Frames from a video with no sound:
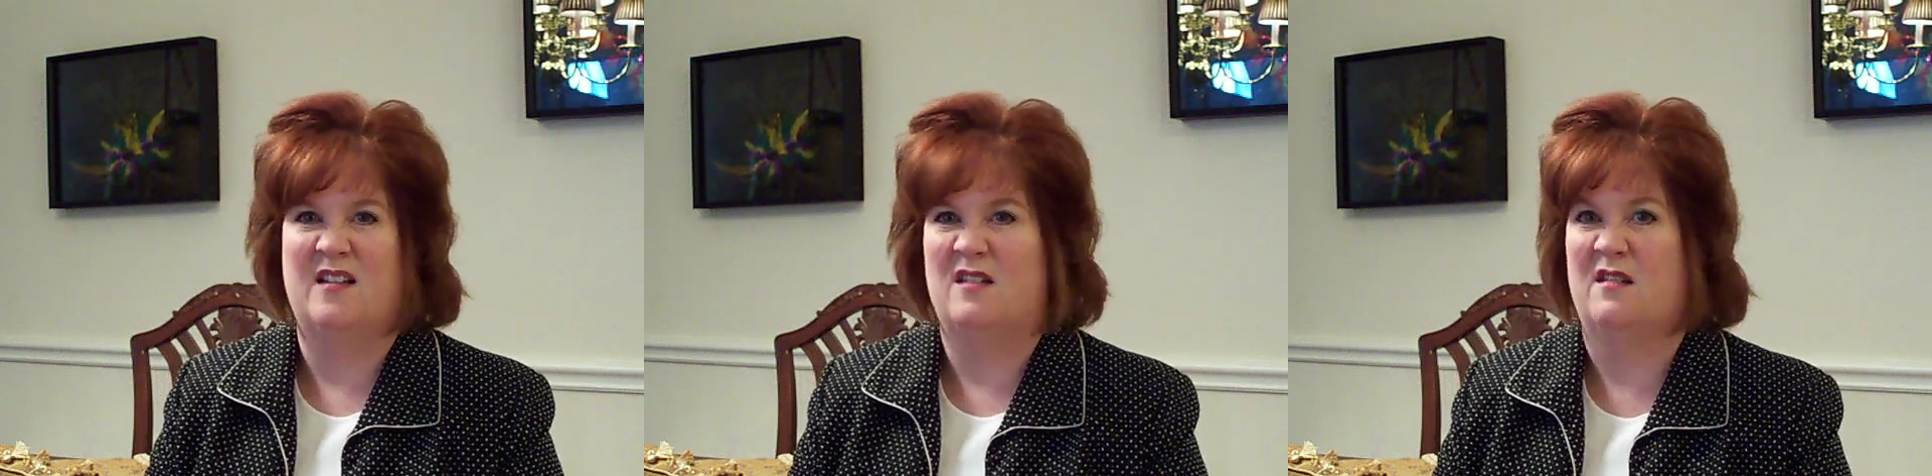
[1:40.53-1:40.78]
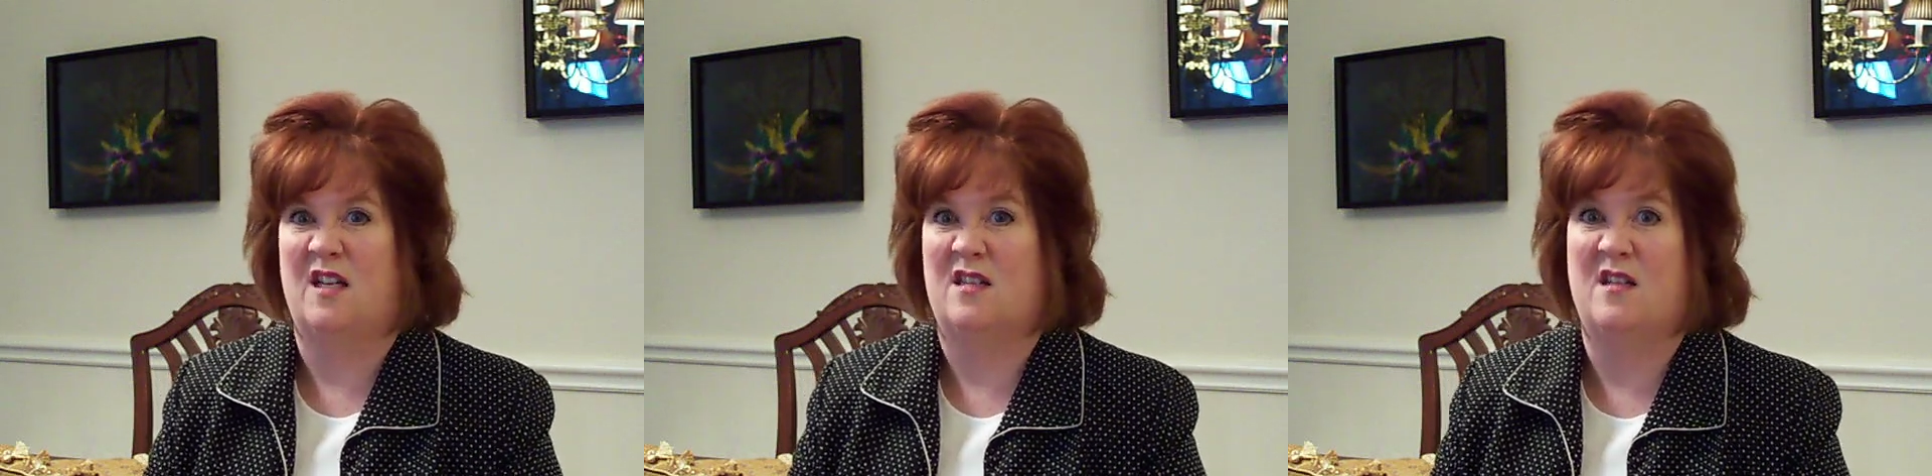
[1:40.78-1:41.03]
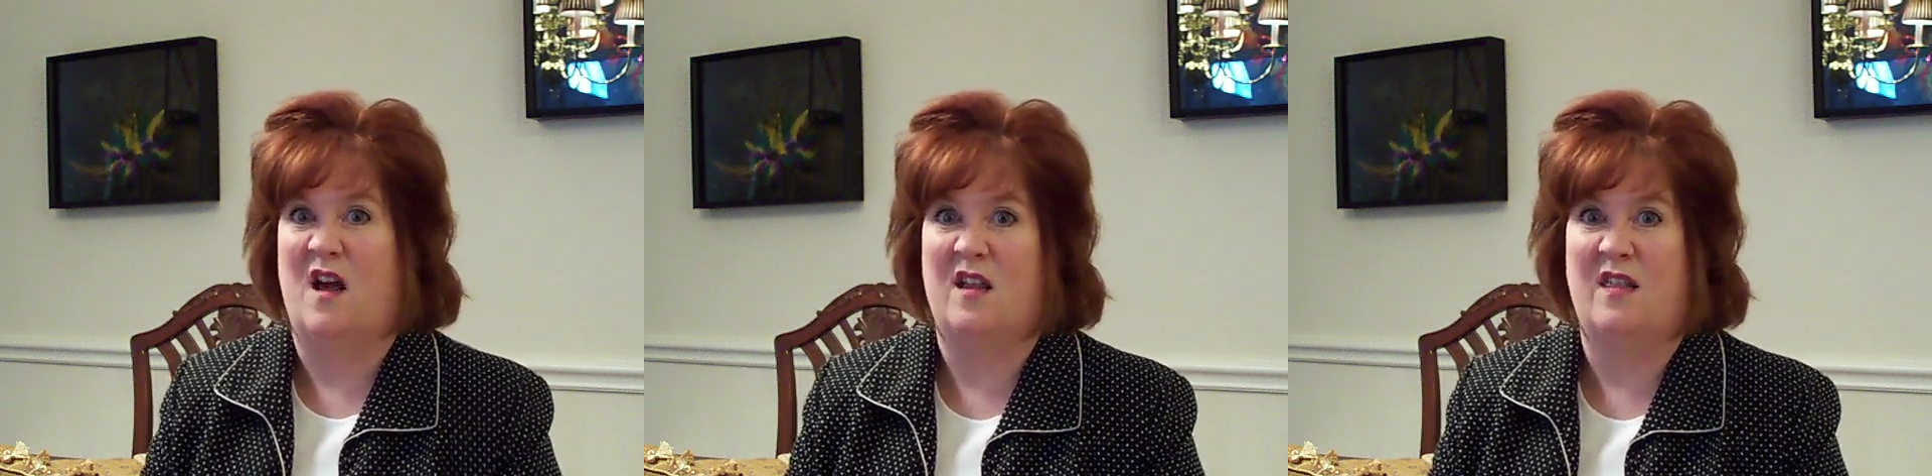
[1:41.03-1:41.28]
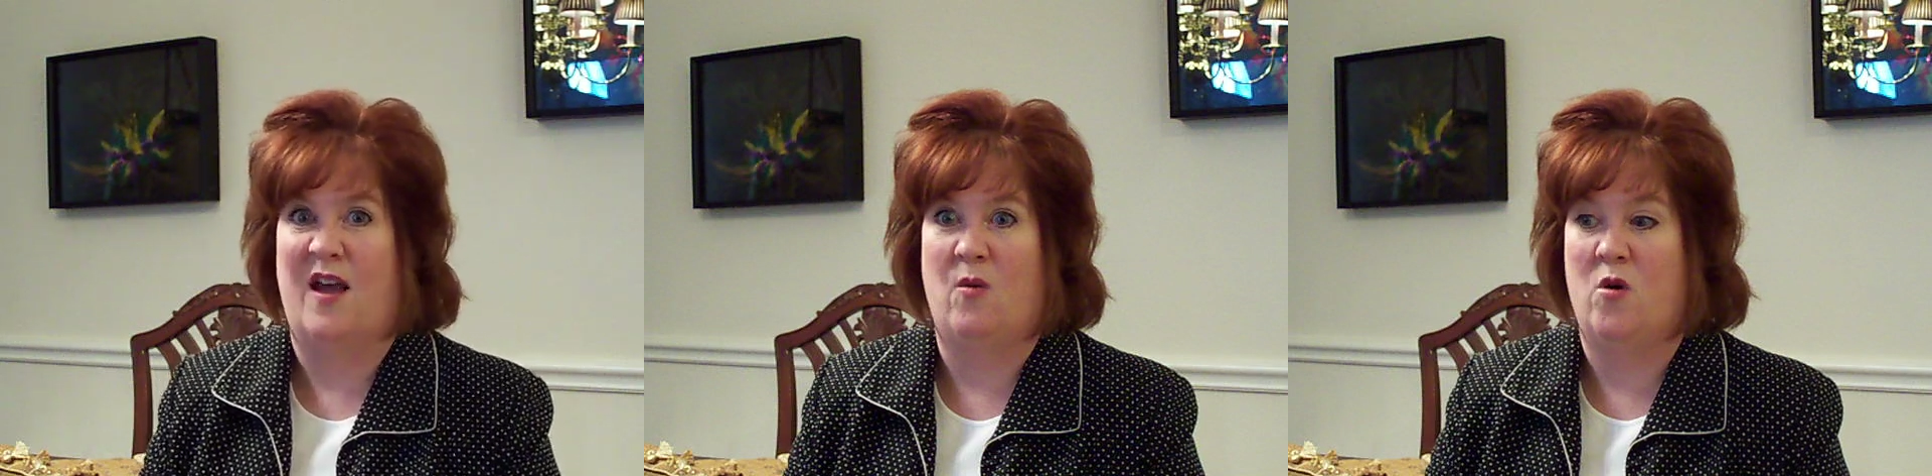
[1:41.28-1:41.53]
that's not in
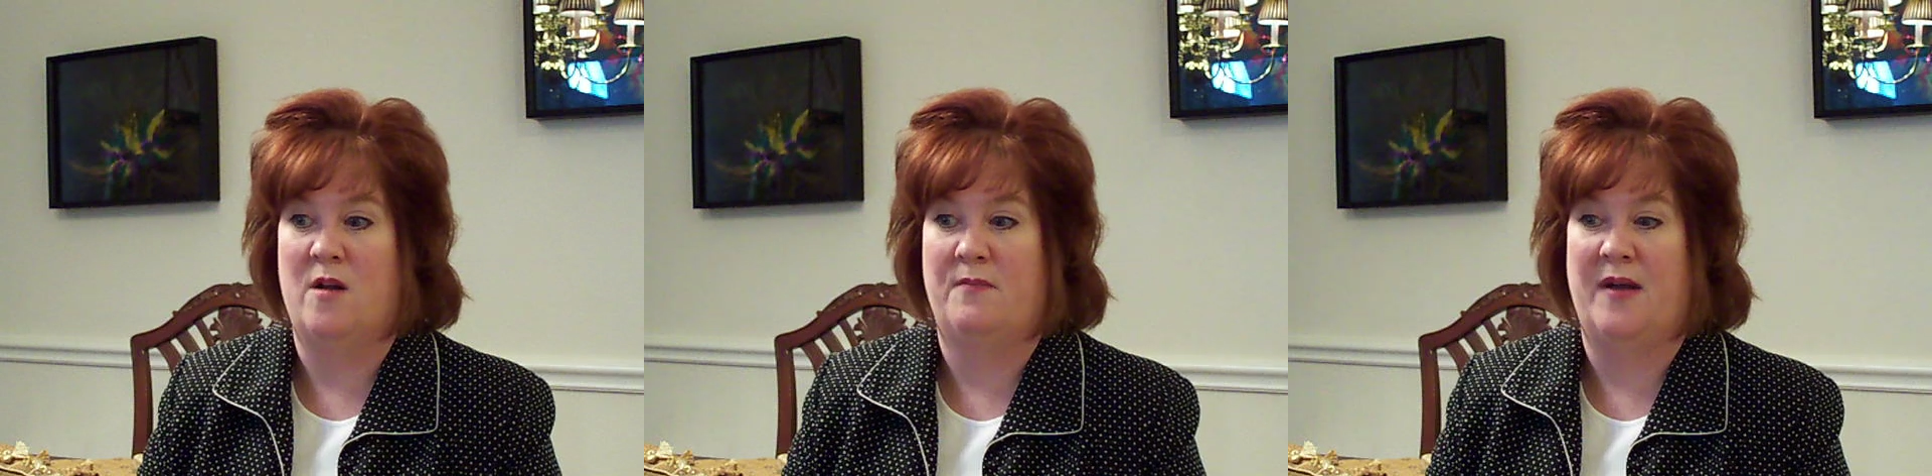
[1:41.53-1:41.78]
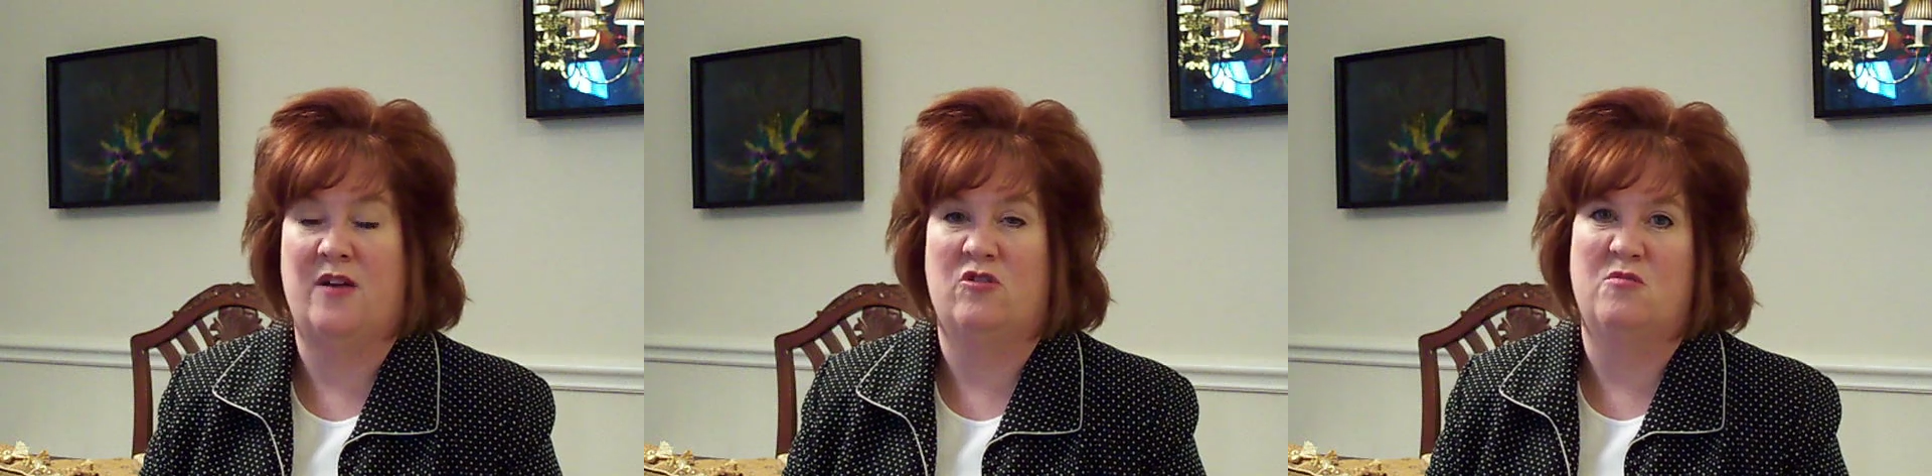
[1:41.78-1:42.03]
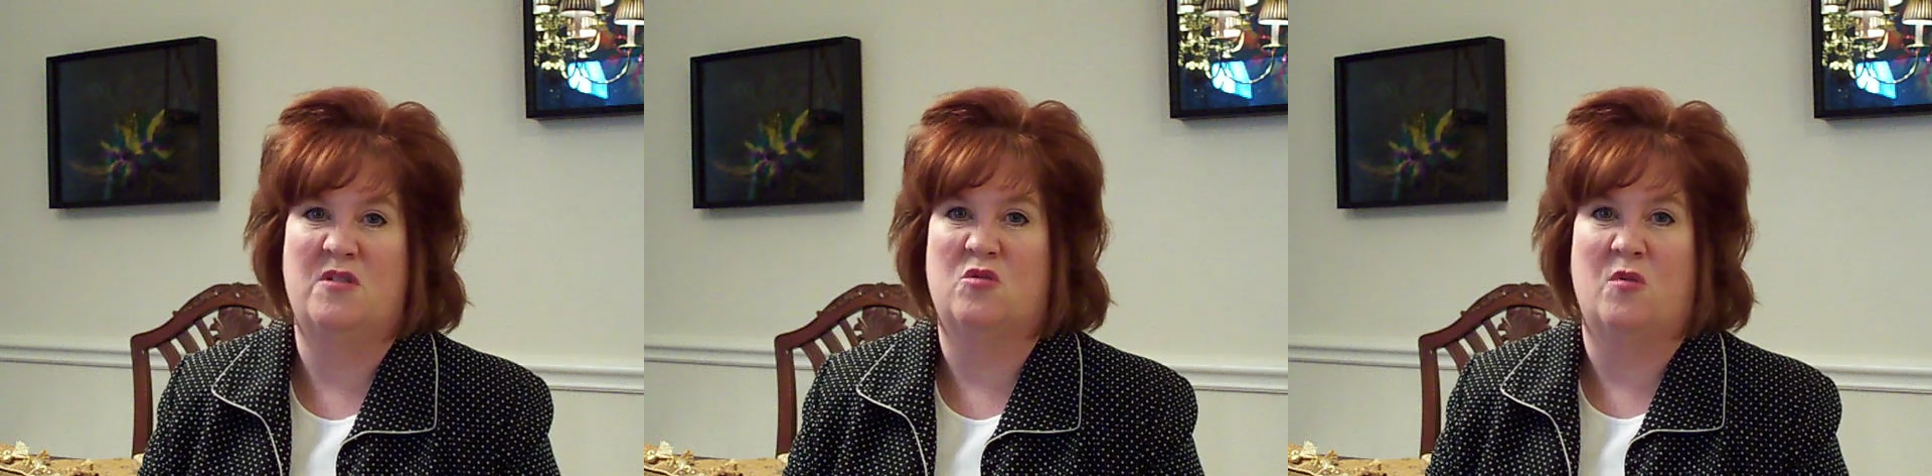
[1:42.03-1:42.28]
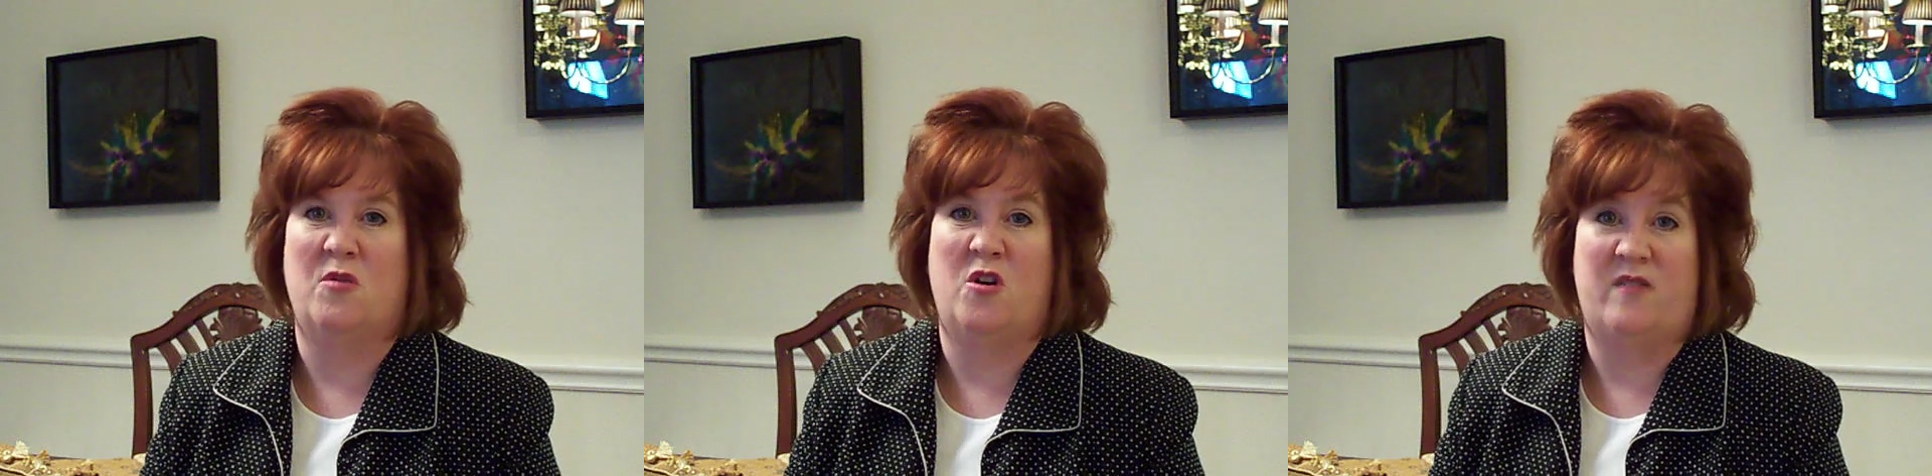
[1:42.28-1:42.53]
that one bedroom is removed.